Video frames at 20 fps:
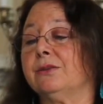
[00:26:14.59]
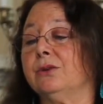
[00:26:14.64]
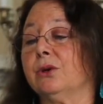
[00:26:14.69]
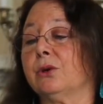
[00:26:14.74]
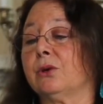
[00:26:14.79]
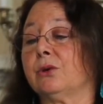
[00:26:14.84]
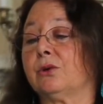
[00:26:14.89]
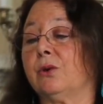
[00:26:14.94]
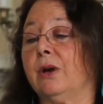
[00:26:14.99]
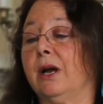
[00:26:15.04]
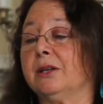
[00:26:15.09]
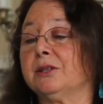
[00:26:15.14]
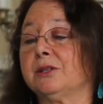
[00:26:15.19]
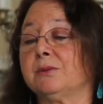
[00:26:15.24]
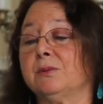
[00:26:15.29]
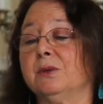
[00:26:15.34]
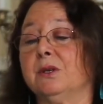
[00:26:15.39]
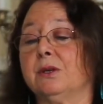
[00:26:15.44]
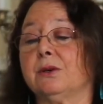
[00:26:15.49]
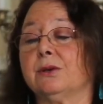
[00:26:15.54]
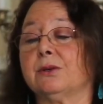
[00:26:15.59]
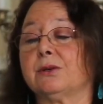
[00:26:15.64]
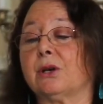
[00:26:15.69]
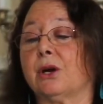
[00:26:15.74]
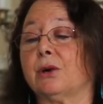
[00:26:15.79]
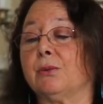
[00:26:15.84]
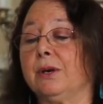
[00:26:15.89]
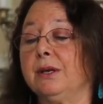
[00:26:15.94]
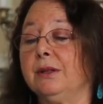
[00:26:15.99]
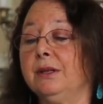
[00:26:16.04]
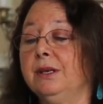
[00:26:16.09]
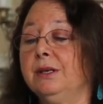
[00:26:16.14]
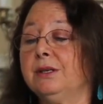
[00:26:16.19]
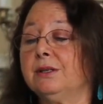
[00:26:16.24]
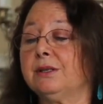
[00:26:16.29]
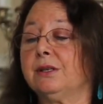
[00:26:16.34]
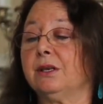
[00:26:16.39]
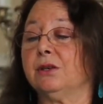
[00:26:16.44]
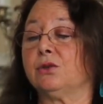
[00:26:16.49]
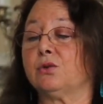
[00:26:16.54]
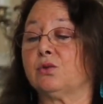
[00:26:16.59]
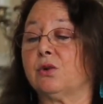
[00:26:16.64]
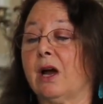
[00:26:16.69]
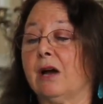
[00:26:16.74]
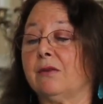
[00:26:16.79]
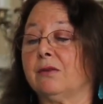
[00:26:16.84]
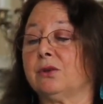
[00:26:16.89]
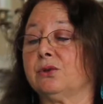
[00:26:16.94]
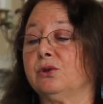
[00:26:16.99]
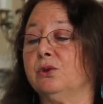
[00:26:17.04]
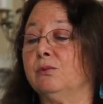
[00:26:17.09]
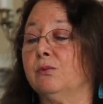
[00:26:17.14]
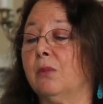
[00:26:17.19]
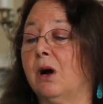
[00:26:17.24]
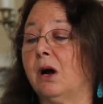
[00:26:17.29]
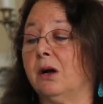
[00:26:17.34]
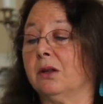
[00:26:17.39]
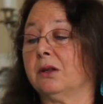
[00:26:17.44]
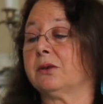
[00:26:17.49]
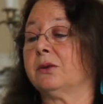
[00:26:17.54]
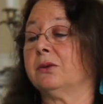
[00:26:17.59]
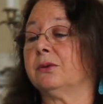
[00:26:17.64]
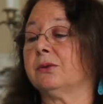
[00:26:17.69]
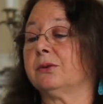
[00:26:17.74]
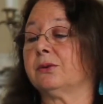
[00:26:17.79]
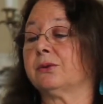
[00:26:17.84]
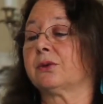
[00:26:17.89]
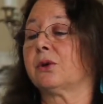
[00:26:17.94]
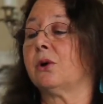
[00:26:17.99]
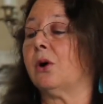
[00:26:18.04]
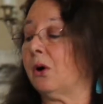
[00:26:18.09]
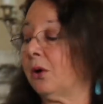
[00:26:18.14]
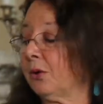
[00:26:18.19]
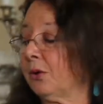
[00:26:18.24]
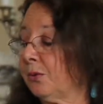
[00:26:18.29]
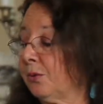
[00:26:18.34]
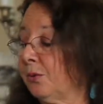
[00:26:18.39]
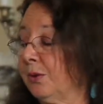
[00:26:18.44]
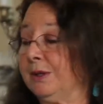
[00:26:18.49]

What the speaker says: neurotransmitters are released and travel to molecules called